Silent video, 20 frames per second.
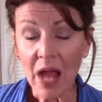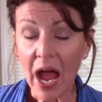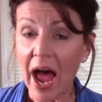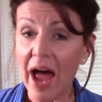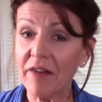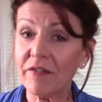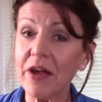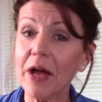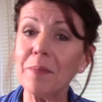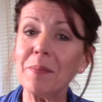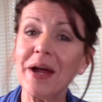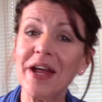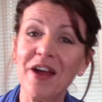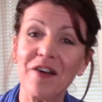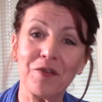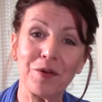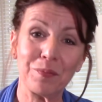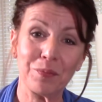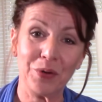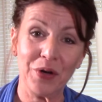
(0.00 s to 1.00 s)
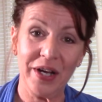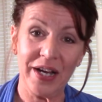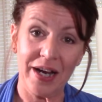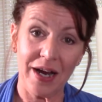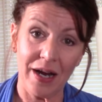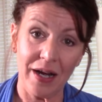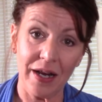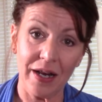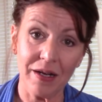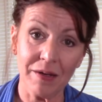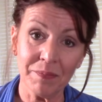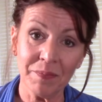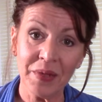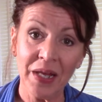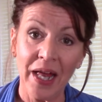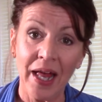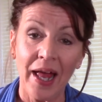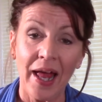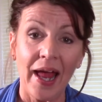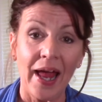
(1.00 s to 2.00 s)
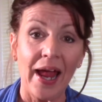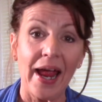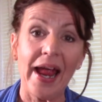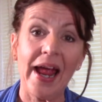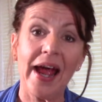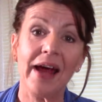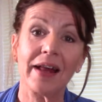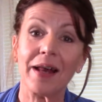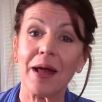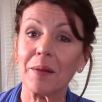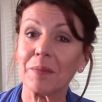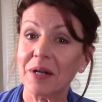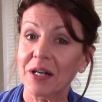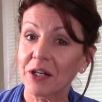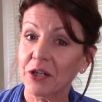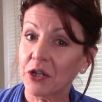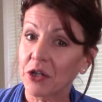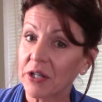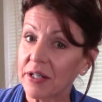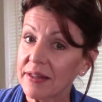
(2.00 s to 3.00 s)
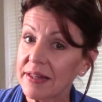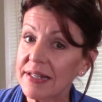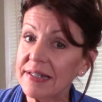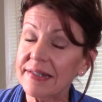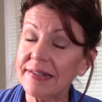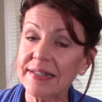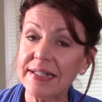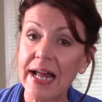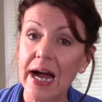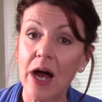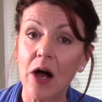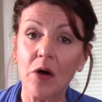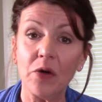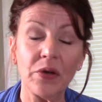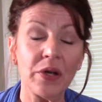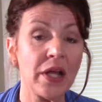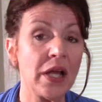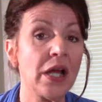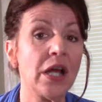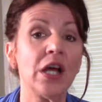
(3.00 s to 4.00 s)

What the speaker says: I've got my oven preheating, and I'm gonna cook this down.